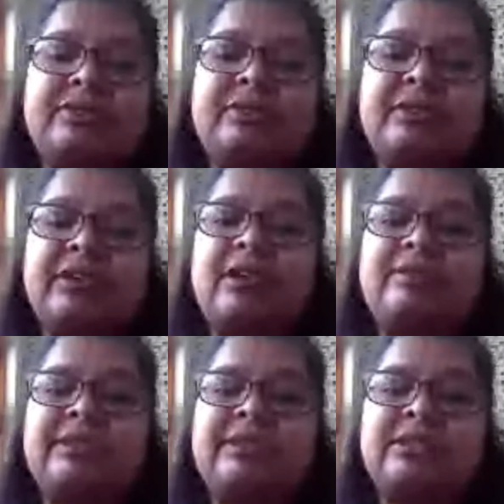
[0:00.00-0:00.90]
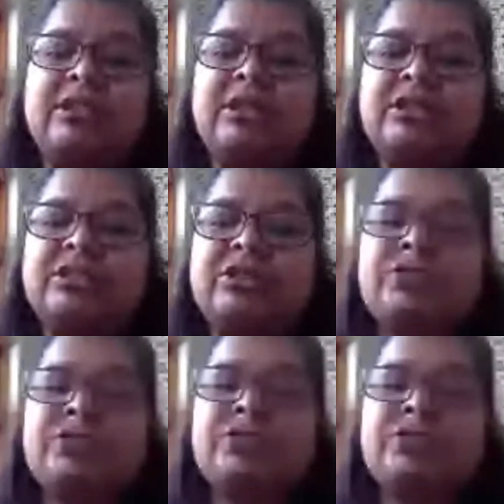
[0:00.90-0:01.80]
rural economies,
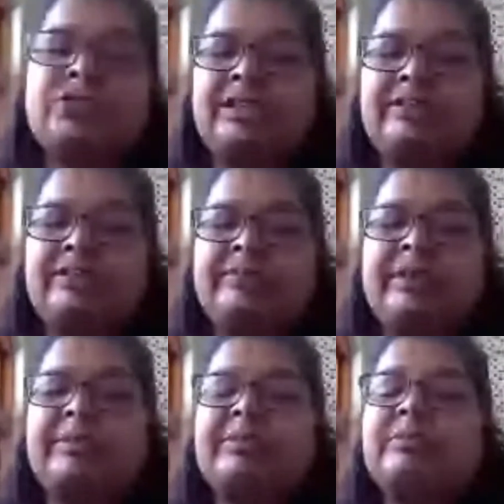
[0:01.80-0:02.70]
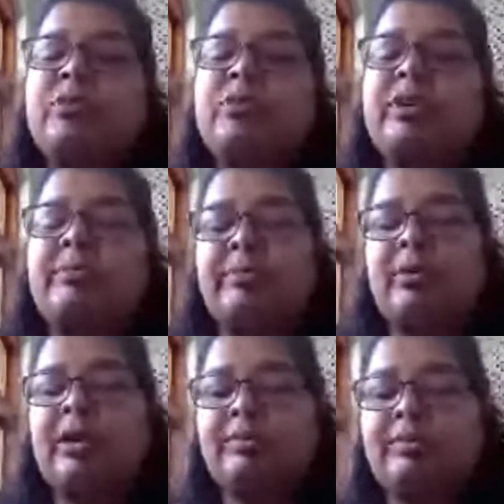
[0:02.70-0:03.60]
social objectives becomes more
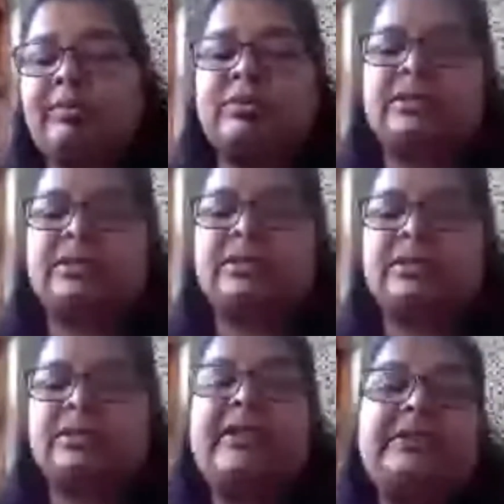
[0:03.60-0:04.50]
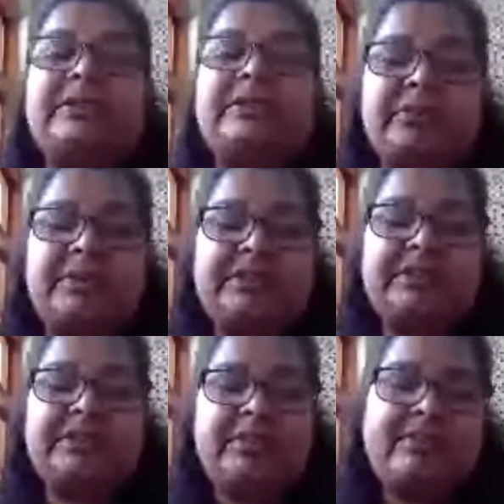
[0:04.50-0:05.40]
important than
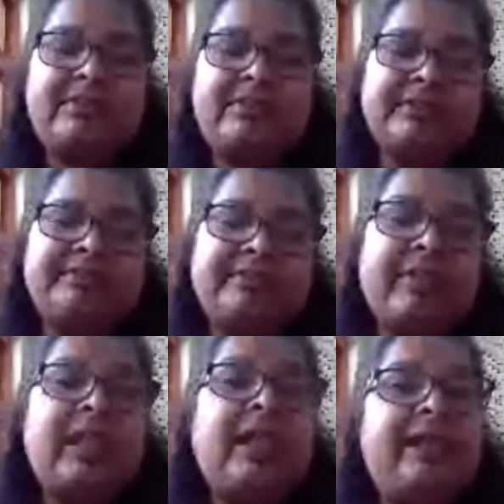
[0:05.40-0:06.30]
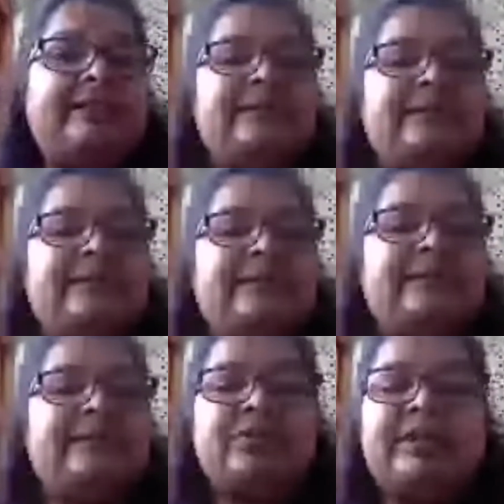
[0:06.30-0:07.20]
generating a profit.
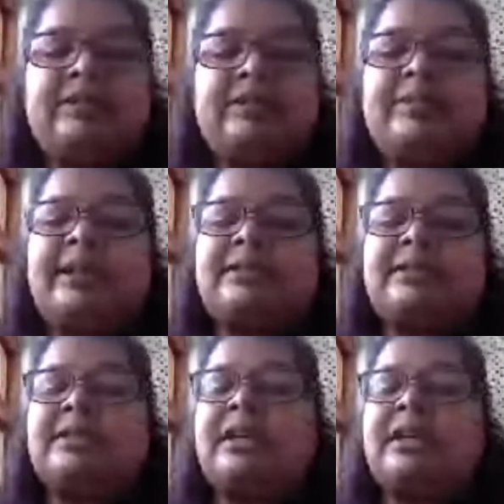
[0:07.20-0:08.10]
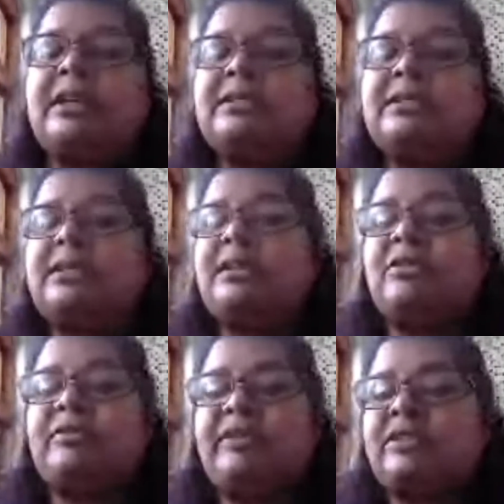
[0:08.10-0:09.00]
Hence, most social enterprises
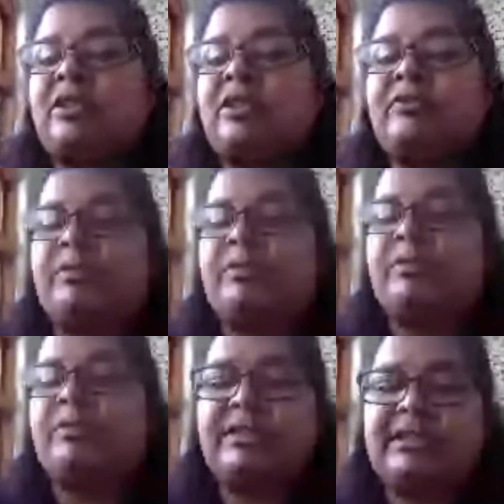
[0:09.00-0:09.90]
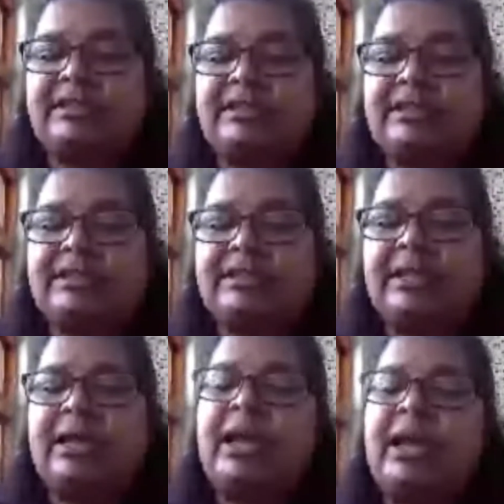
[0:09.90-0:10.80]
start off as not-for-profit entities.
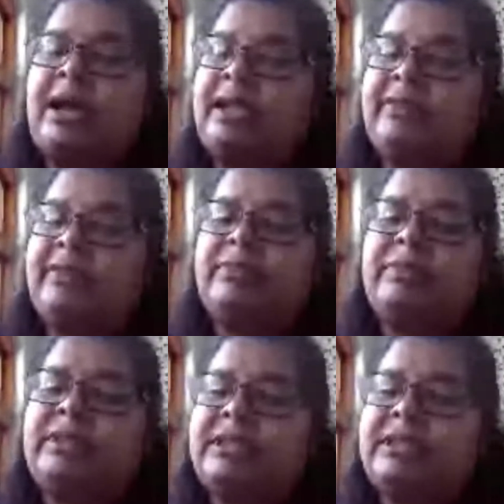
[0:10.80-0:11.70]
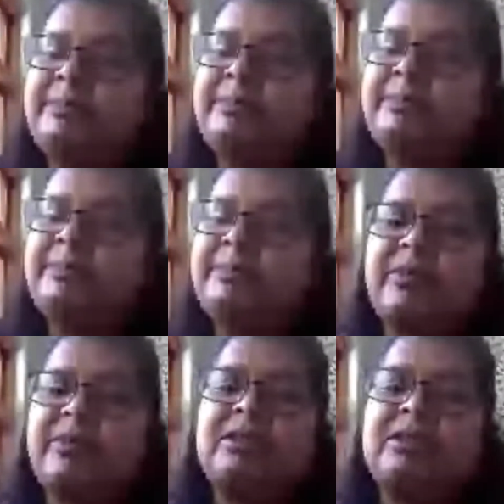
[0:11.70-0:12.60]
However, within the business
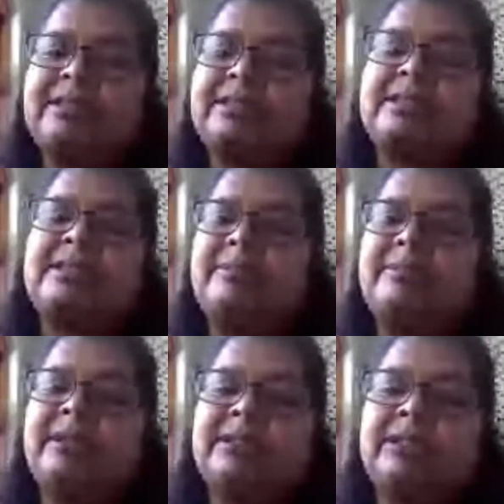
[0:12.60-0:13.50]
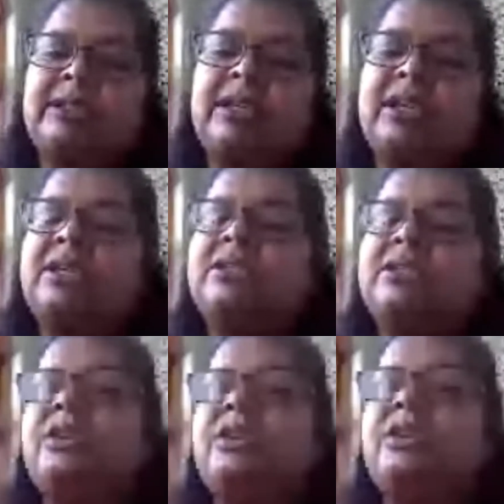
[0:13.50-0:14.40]
model exists the ability to
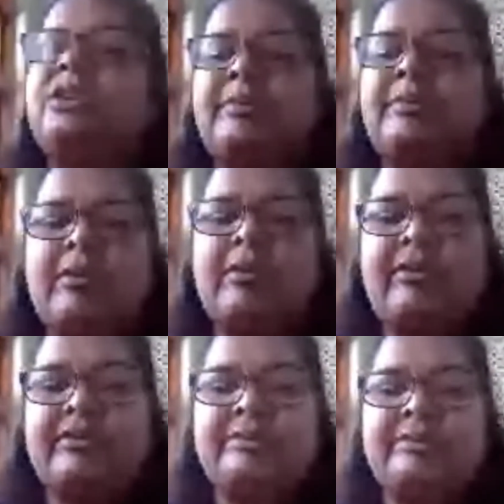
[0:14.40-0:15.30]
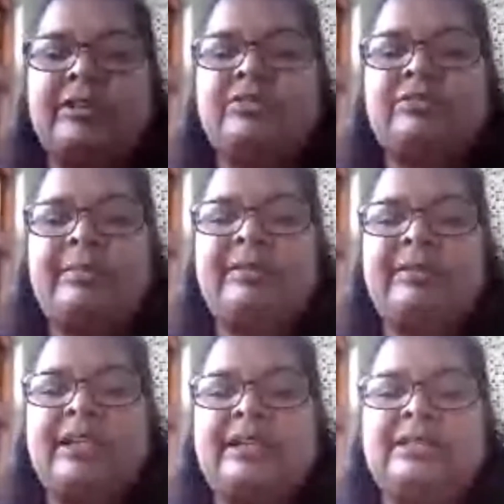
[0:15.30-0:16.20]
not just make profit, but to
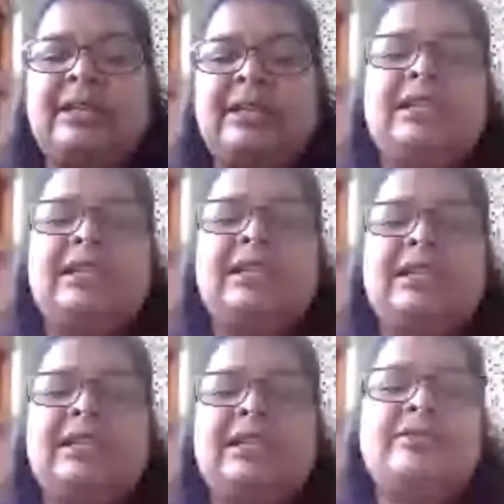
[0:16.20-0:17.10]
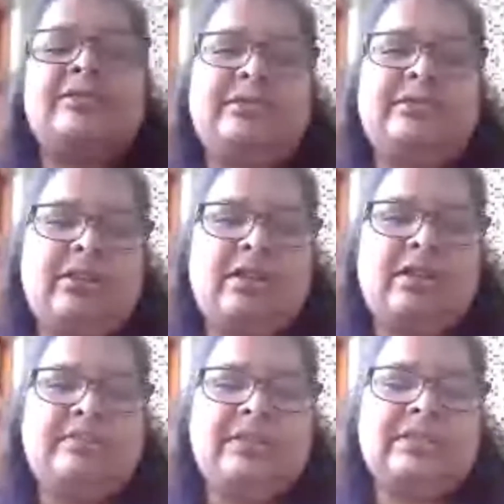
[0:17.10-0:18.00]
replicate into other rural
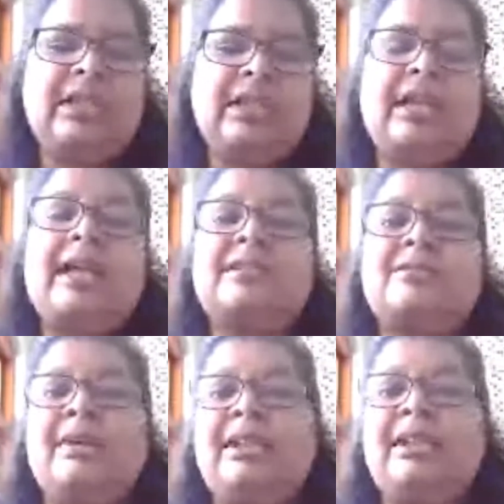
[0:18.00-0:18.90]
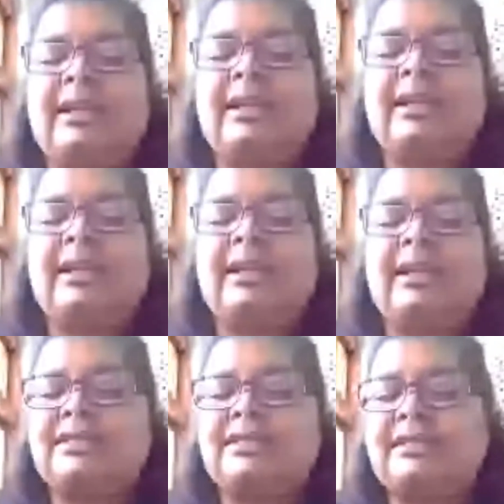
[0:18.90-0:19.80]
economies, as well as to
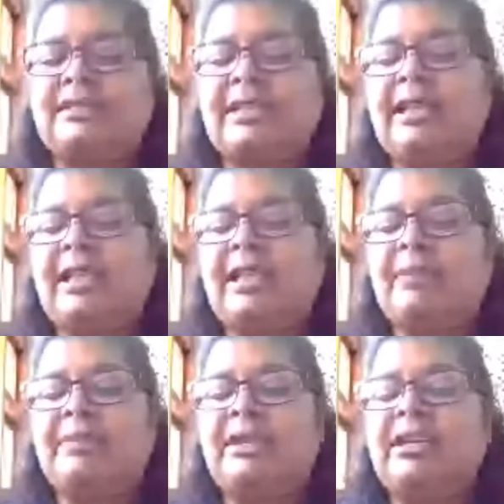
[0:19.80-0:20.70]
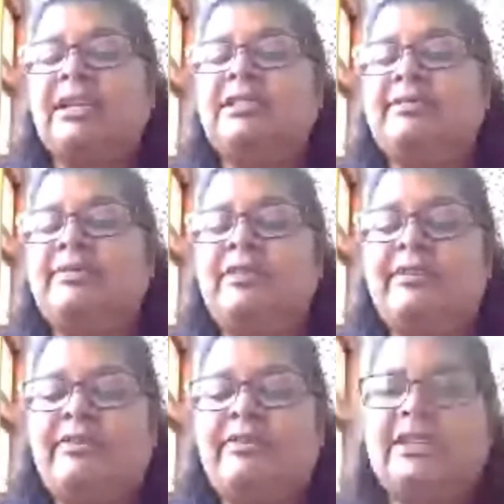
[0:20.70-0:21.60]
scale up into fully
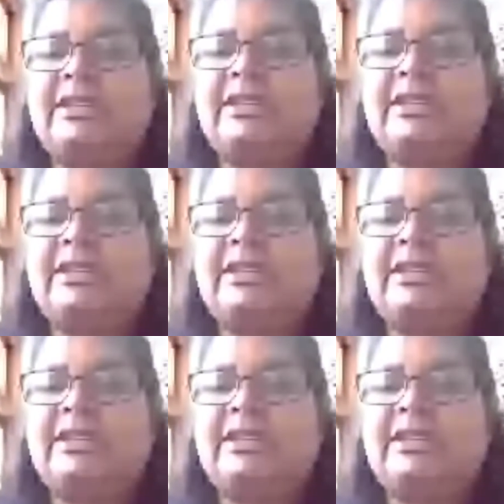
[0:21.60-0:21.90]
fledged